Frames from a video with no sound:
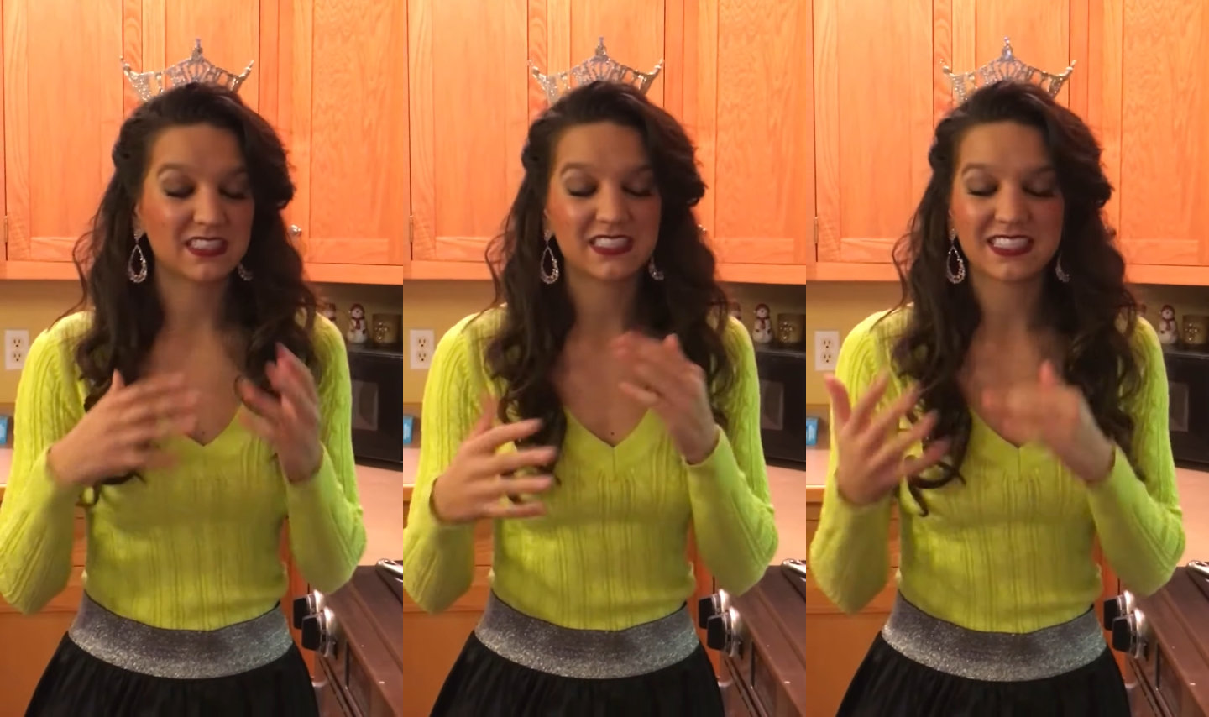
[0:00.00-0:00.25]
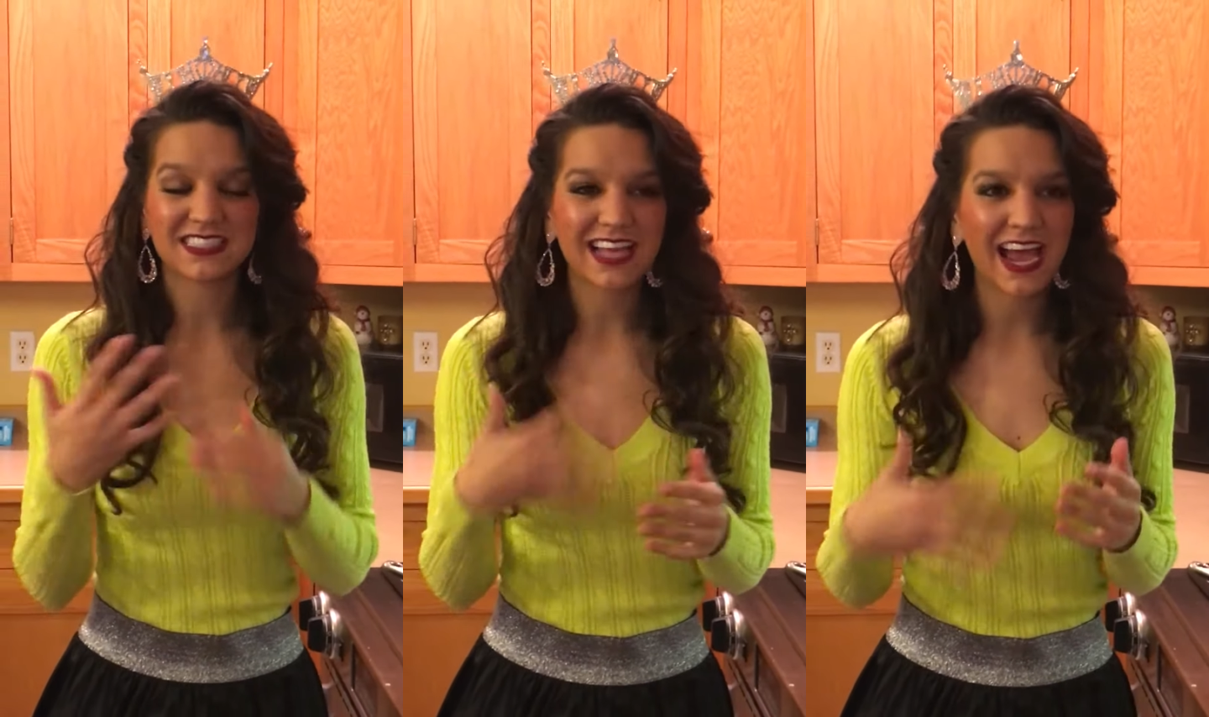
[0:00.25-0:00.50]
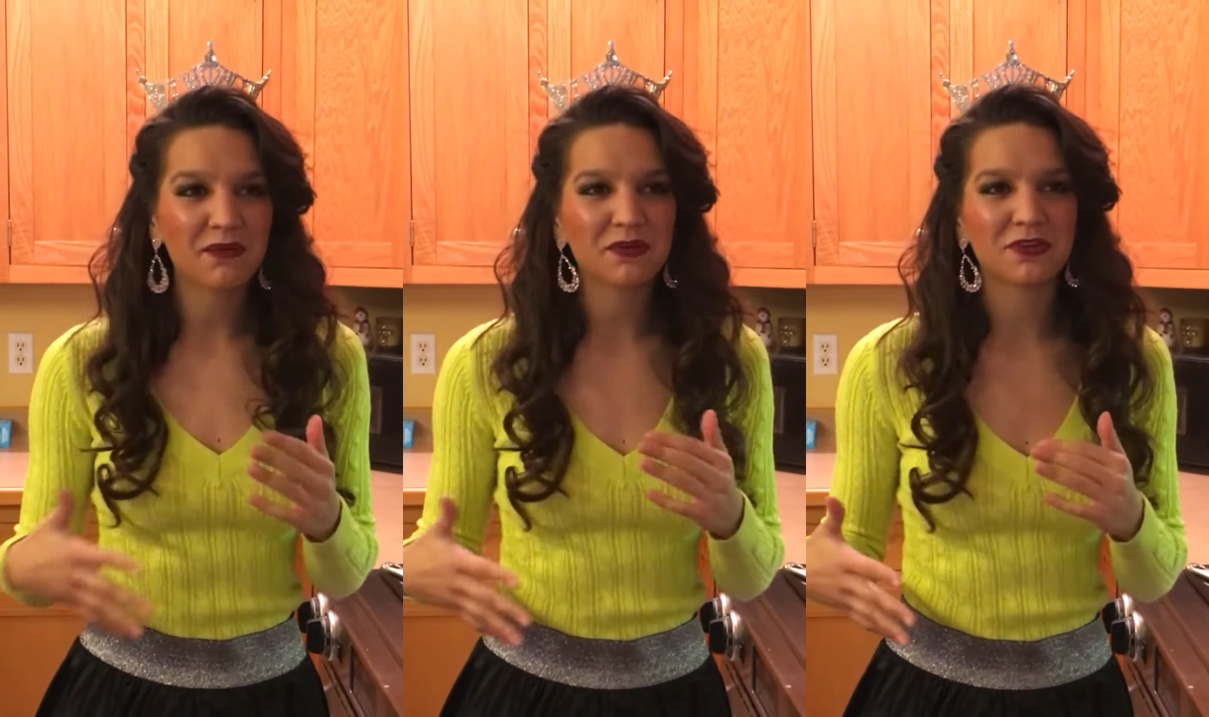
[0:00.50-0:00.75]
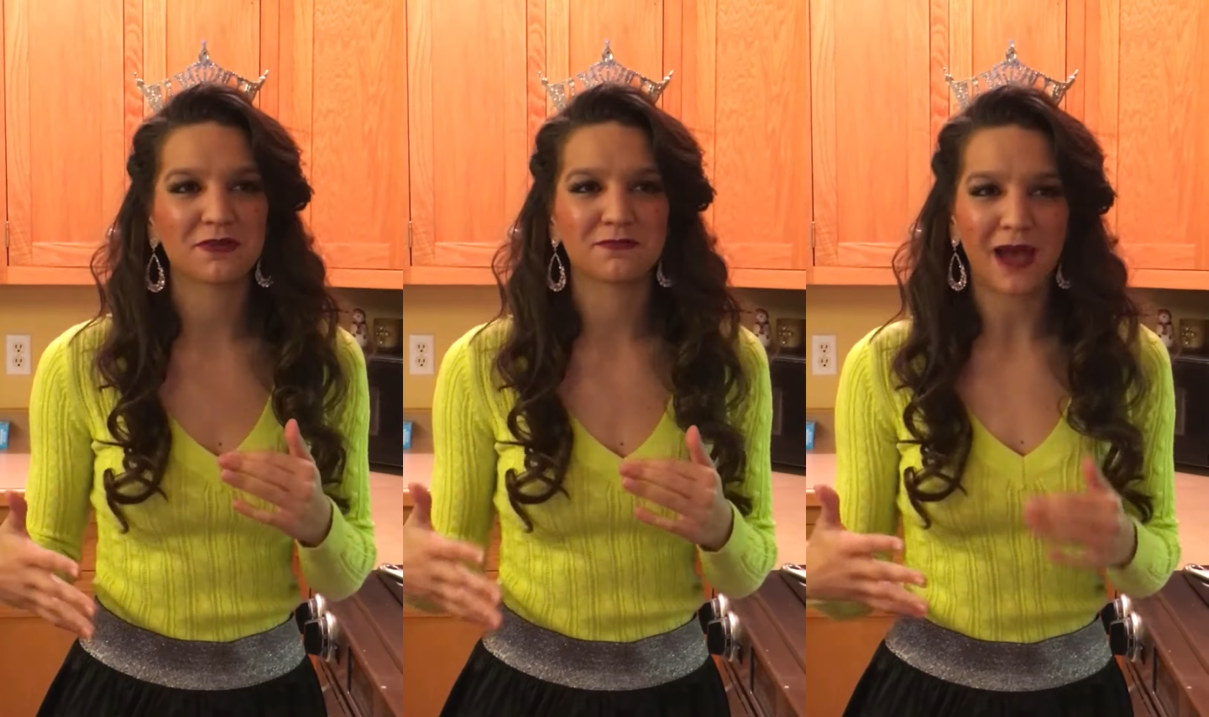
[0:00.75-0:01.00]
decide what
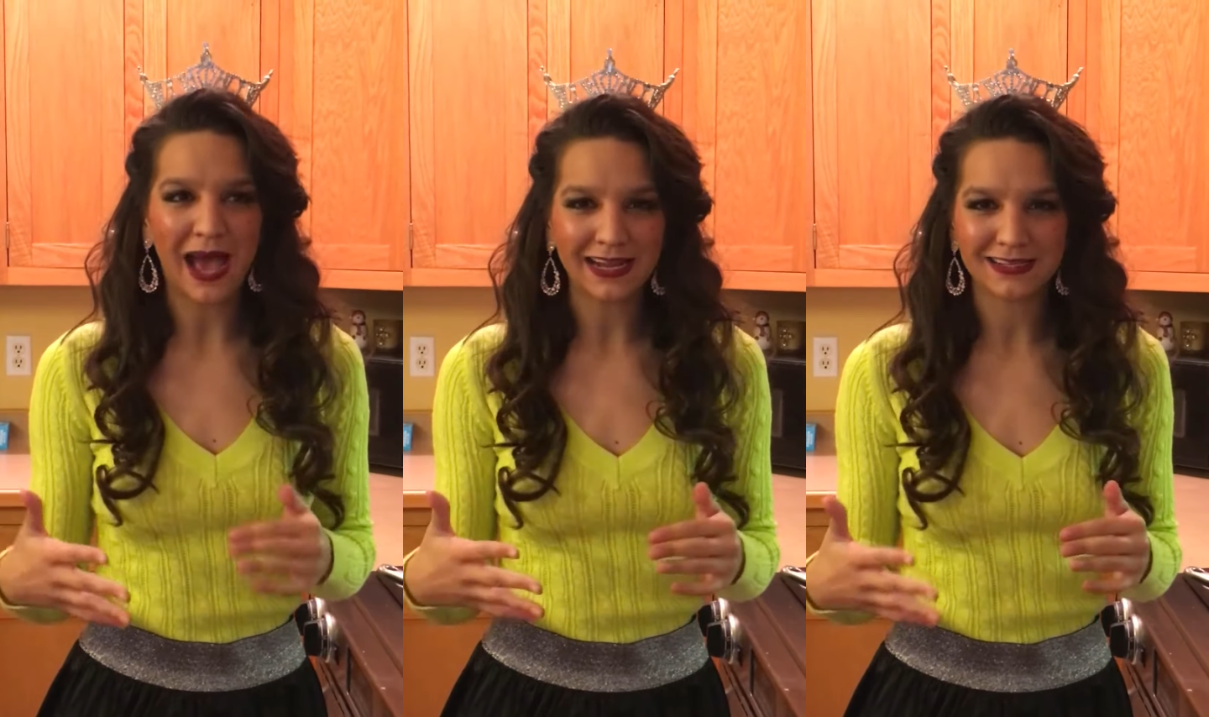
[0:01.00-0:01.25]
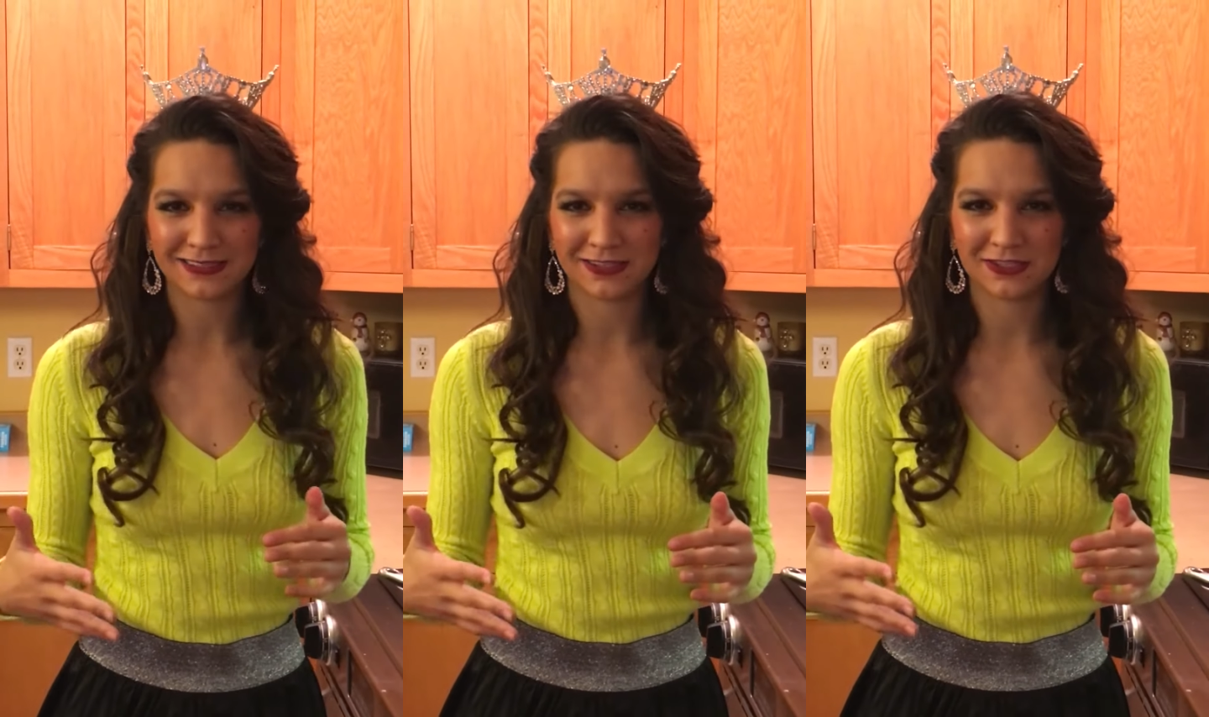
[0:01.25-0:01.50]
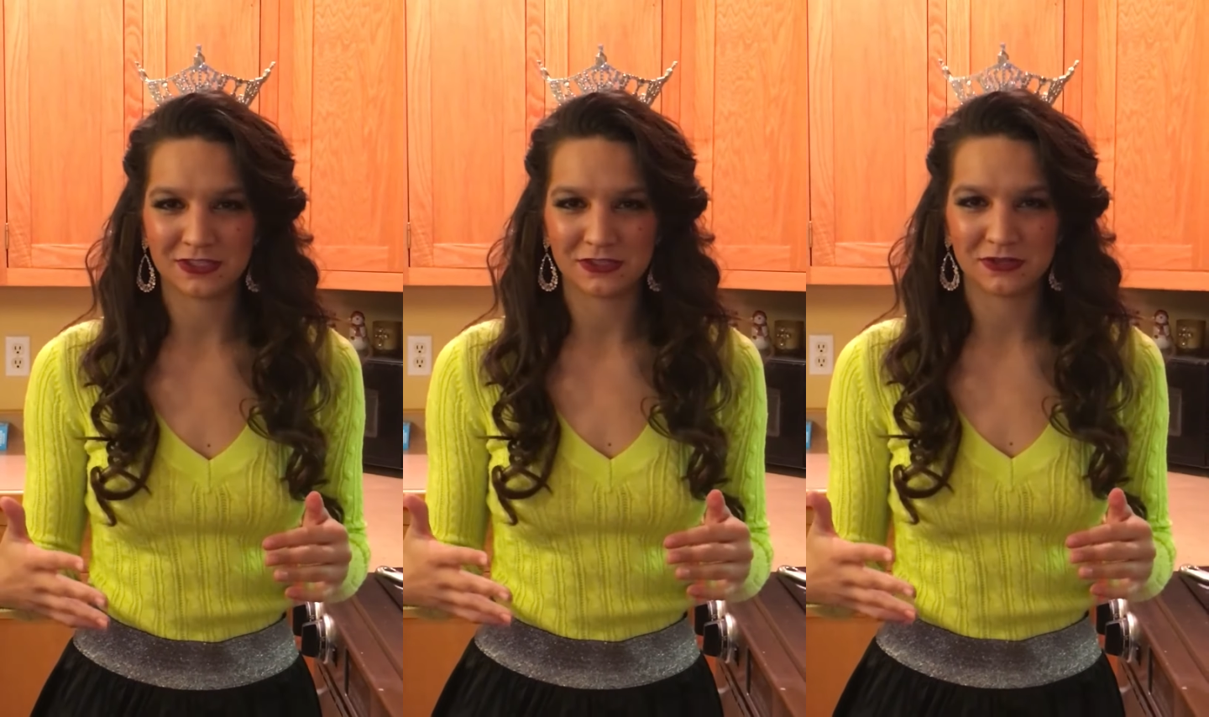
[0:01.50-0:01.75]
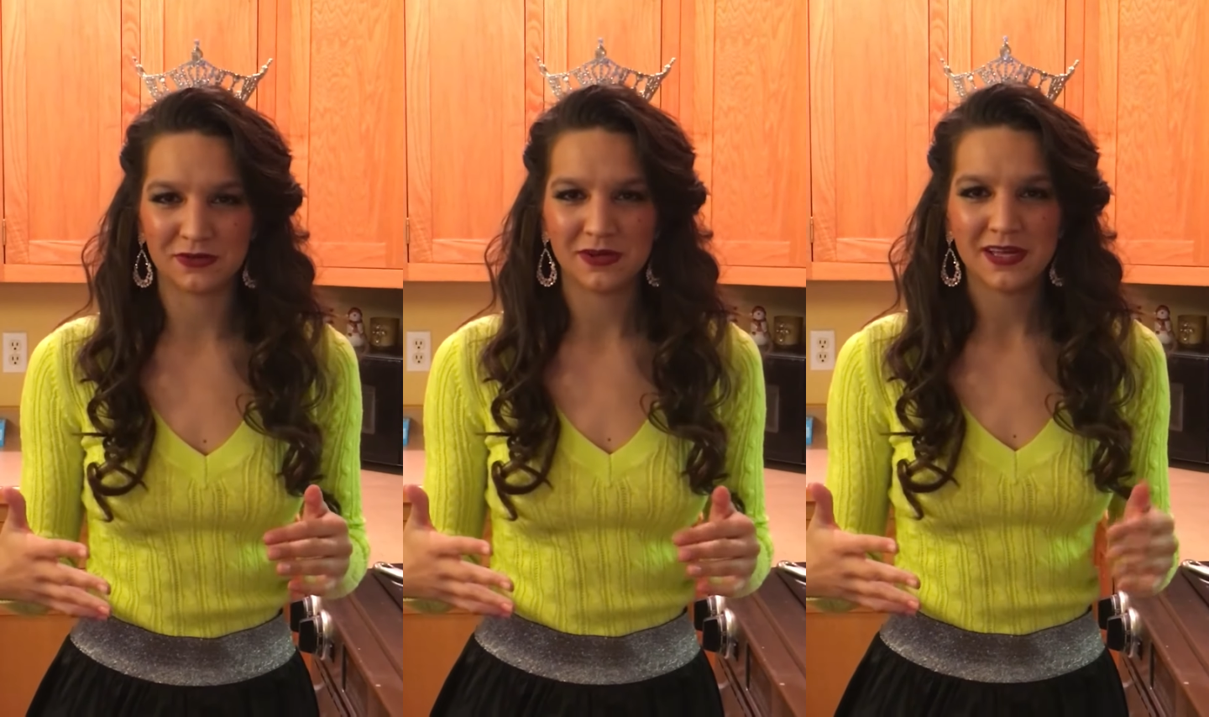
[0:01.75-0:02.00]
your body's going to
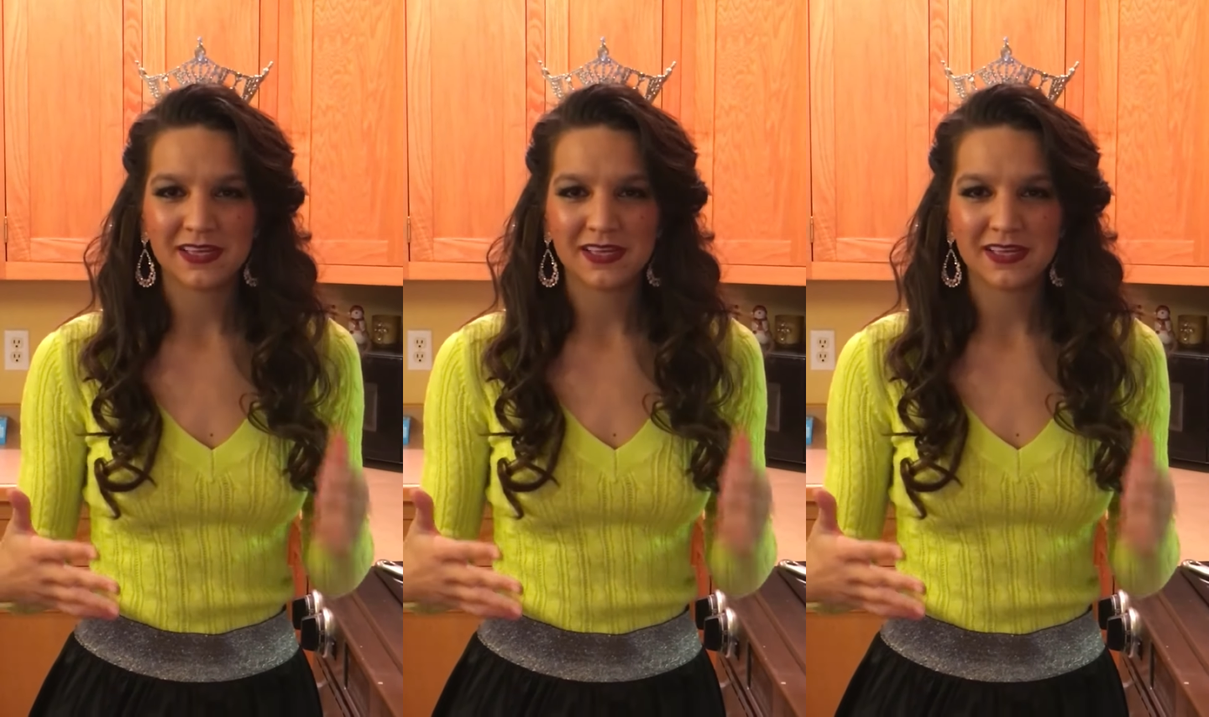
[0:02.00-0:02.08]
do